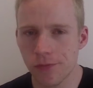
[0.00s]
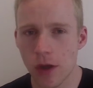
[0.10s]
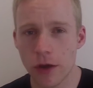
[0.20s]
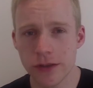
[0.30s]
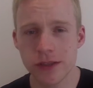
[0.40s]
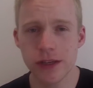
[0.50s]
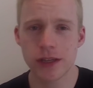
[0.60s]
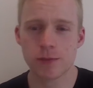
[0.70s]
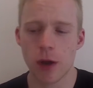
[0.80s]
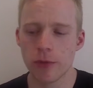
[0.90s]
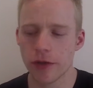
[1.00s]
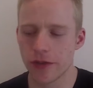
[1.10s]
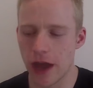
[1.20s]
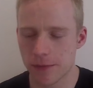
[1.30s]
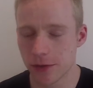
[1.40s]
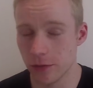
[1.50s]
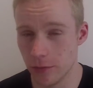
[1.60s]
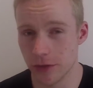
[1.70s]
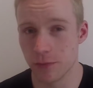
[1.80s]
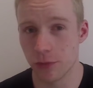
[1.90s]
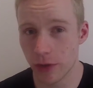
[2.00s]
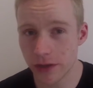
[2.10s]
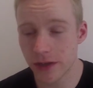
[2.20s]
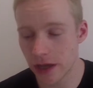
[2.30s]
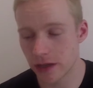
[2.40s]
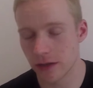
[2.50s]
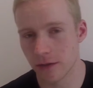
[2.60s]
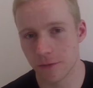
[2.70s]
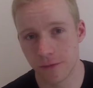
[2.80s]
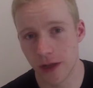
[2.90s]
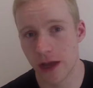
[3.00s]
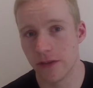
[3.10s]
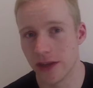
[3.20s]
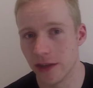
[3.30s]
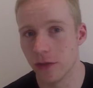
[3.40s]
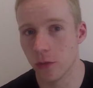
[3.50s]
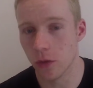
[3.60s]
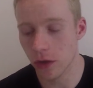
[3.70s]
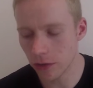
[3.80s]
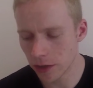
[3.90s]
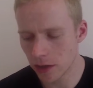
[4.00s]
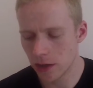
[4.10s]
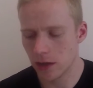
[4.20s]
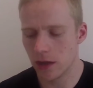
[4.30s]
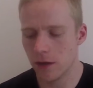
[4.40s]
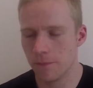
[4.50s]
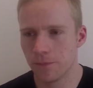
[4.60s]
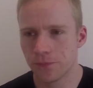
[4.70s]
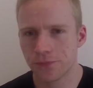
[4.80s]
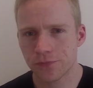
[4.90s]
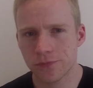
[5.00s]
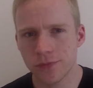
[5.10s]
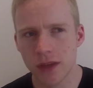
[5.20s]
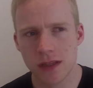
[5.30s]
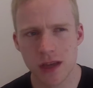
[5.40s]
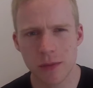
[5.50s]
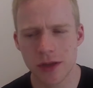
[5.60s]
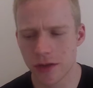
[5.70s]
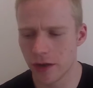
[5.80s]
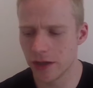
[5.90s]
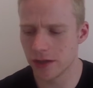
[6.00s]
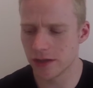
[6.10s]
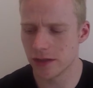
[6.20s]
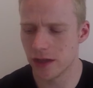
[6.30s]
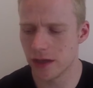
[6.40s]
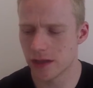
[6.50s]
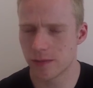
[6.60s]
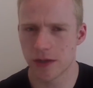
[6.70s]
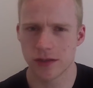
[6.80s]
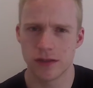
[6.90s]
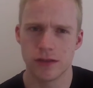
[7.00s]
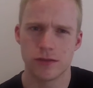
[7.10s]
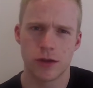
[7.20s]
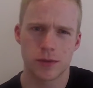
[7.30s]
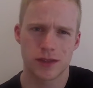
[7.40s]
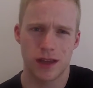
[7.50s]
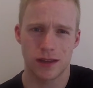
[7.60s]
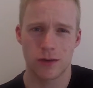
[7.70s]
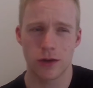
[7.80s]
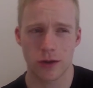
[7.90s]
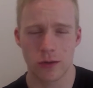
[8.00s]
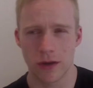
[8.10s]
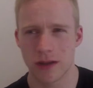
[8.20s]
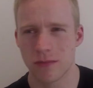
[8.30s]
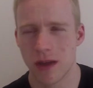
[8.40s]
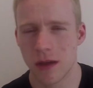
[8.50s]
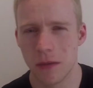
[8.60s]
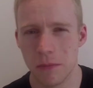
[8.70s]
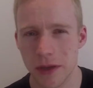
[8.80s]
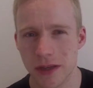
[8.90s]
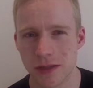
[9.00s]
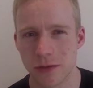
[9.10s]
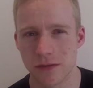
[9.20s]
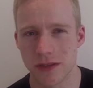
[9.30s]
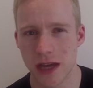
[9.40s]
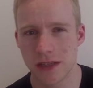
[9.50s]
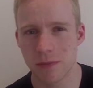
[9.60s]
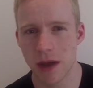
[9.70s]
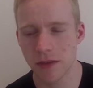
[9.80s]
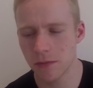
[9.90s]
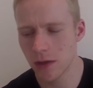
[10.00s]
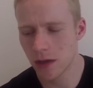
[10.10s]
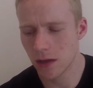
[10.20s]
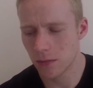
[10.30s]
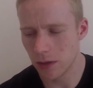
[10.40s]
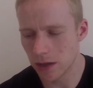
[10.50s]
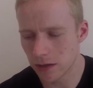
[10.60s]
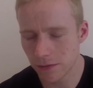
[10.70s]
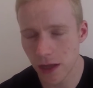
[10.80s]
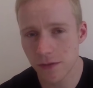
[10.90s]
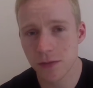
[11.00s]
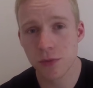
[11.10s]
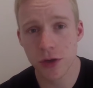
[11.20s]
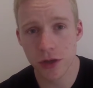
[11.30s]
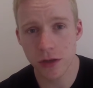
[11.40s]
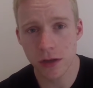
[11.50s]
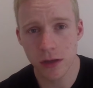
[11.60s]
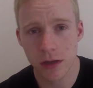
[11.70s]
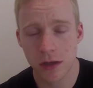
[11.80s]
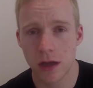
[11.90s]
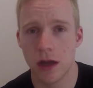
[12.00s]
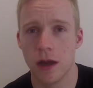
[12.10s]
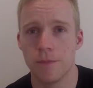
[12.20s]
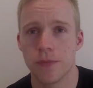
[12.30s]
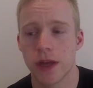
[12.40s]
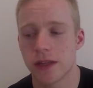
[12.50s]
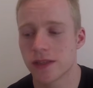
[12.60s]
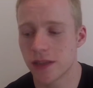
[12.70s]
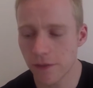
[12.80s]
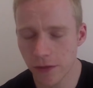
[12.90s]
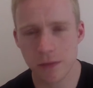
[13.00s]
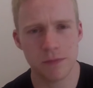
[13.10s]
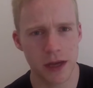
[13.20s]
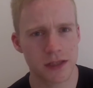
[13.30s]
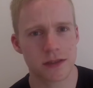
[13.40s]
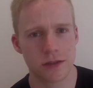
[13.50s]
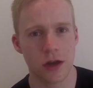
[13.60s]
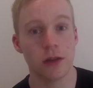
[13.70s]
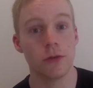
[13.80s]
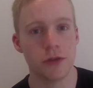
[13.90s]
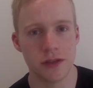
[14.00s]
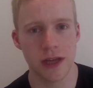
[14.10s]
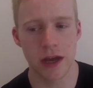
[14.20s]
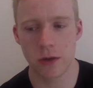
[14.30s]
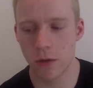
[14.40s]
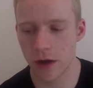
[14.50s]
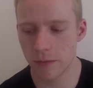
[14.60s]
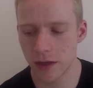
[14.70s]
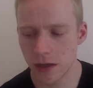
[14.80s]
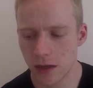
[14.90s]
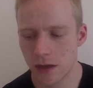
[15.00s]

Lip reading: honestly, it's probably not the absolute most breathtaking flavor in the world. Some of the ingredients in there, especially the nootropics in that, they've got quite a bitter sort of taste about them, but the flavor's pretty good. It's definitely best diluted down quite a bit.